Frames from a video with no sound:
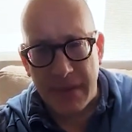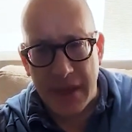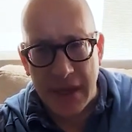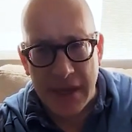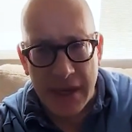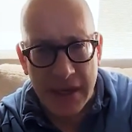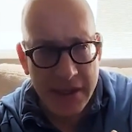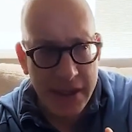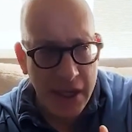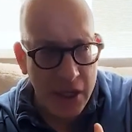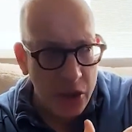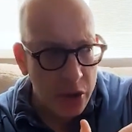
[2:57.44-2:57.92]

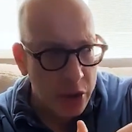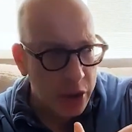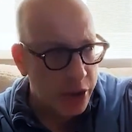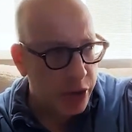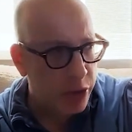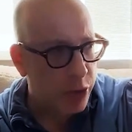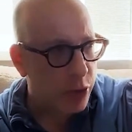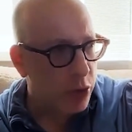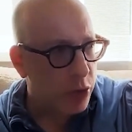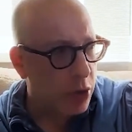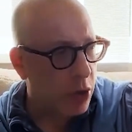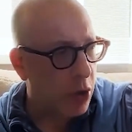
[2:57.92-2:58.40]
And as I
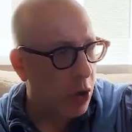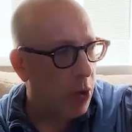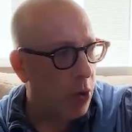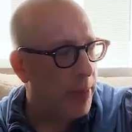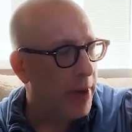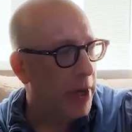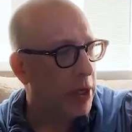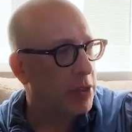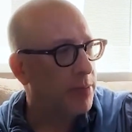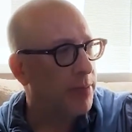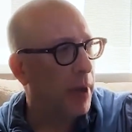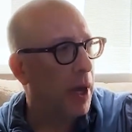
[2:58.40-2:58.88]
looked through
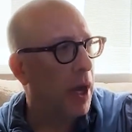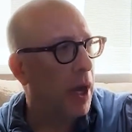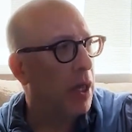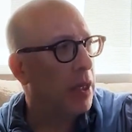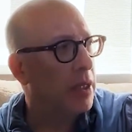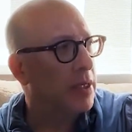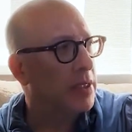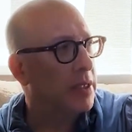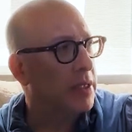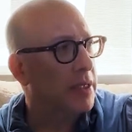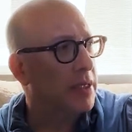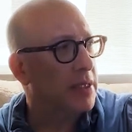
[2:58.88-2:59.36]
Colbert's
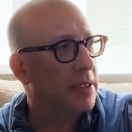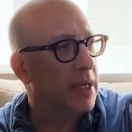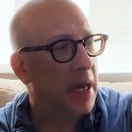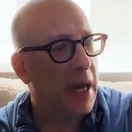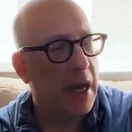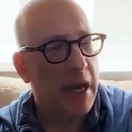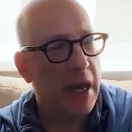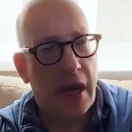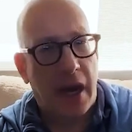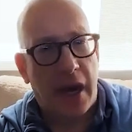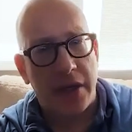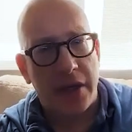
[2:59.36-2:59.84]
policies,
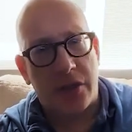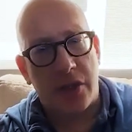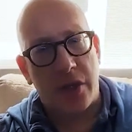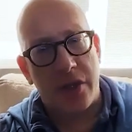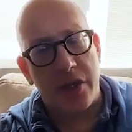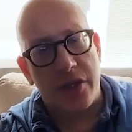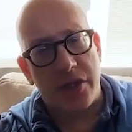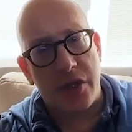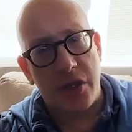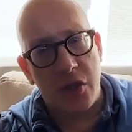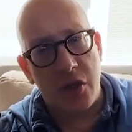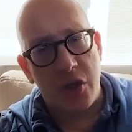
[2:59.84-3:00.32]
I
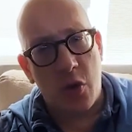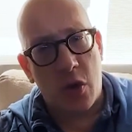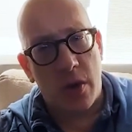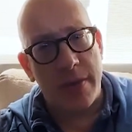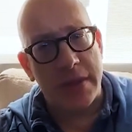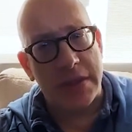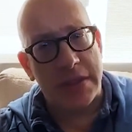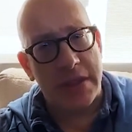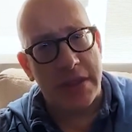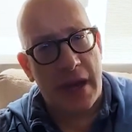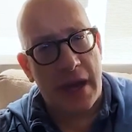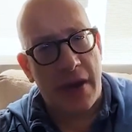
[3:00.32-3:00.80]
saw this
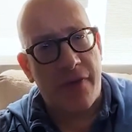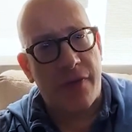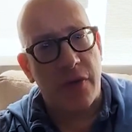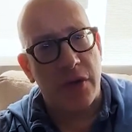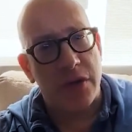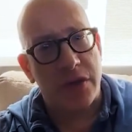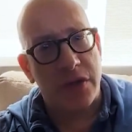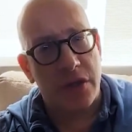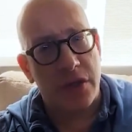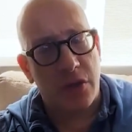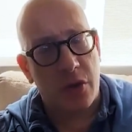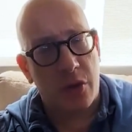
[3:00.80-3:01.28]
enormous
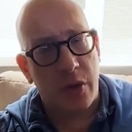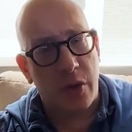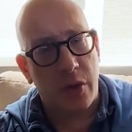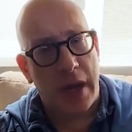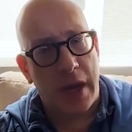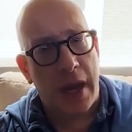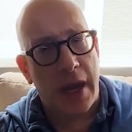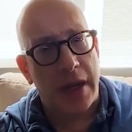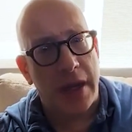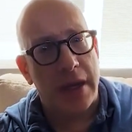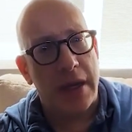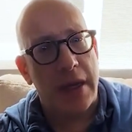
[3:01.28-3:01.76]
effort to
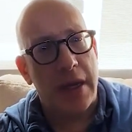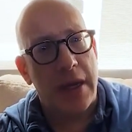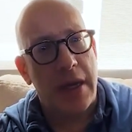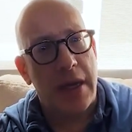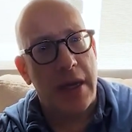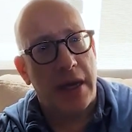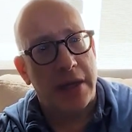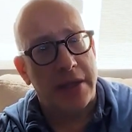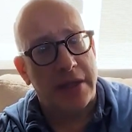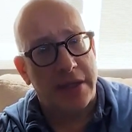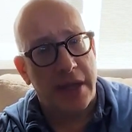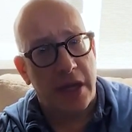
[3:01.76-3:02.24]
create
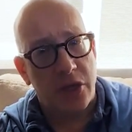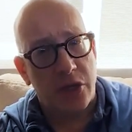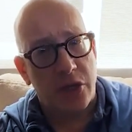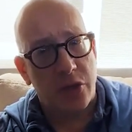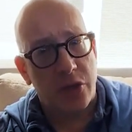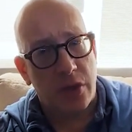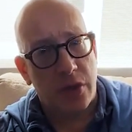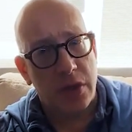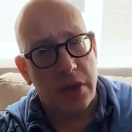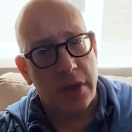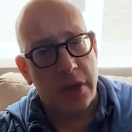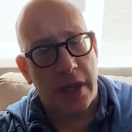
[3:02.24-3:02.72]
a
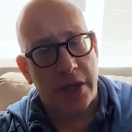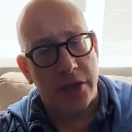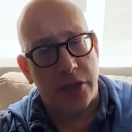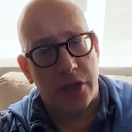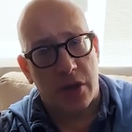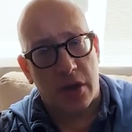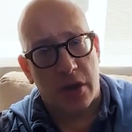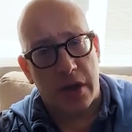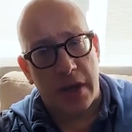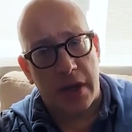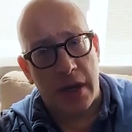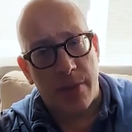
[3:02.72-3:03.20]
central
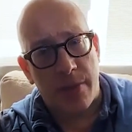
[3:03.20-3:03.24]
ledger.